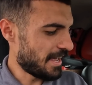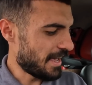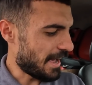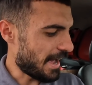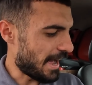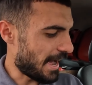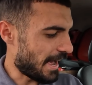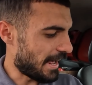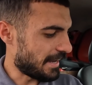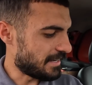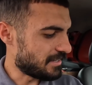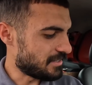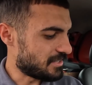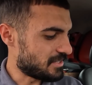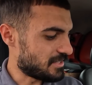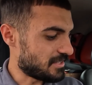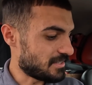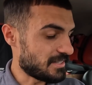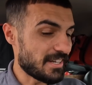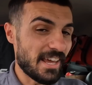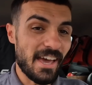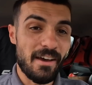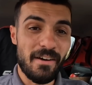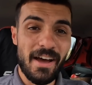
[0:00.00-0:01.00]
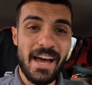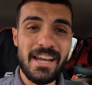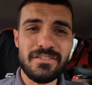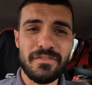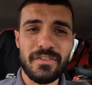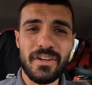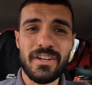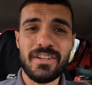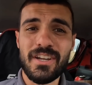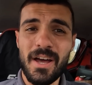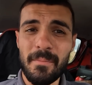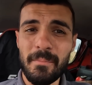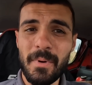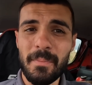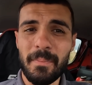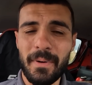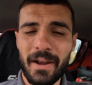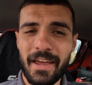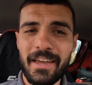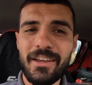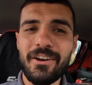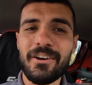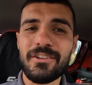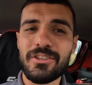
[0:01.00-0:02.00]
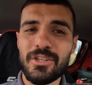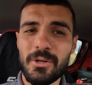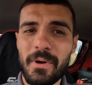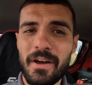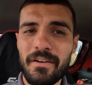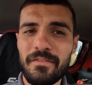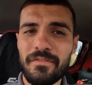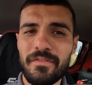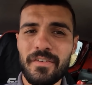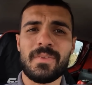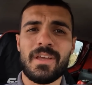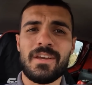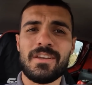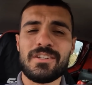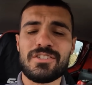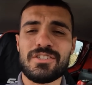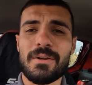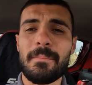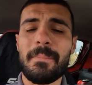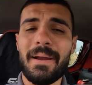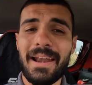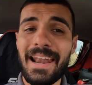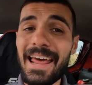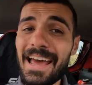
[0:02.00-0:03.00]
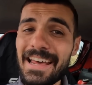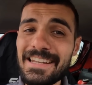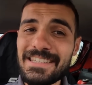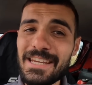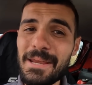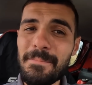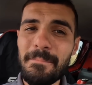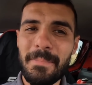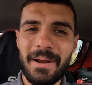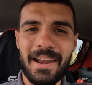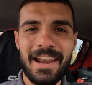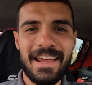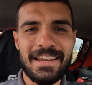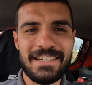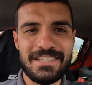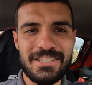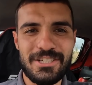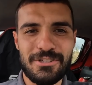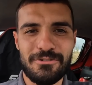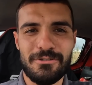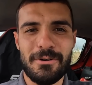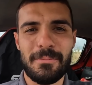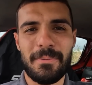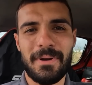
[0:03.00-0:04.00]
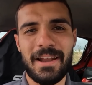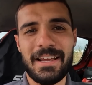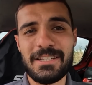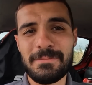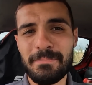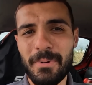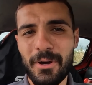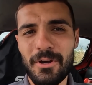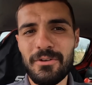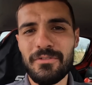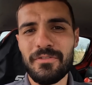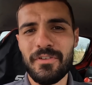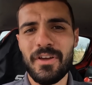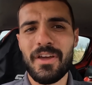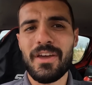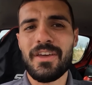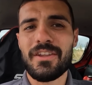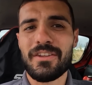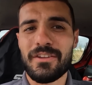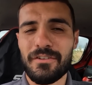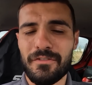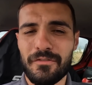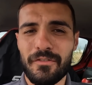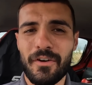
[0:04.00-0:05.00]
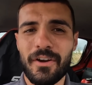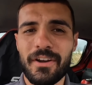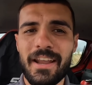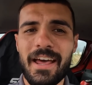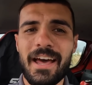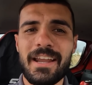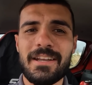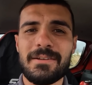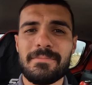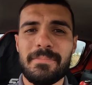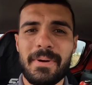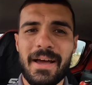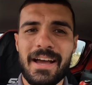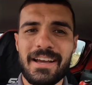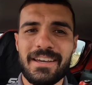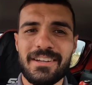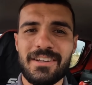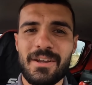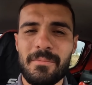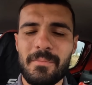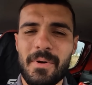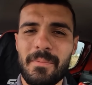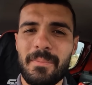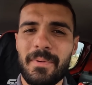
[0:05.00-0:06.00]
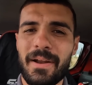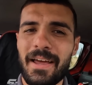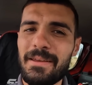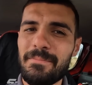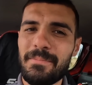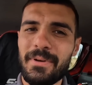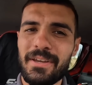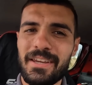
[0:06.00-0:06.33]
And yeah, as for the number plate, I do have some plans in place to replace both the front and back number plate,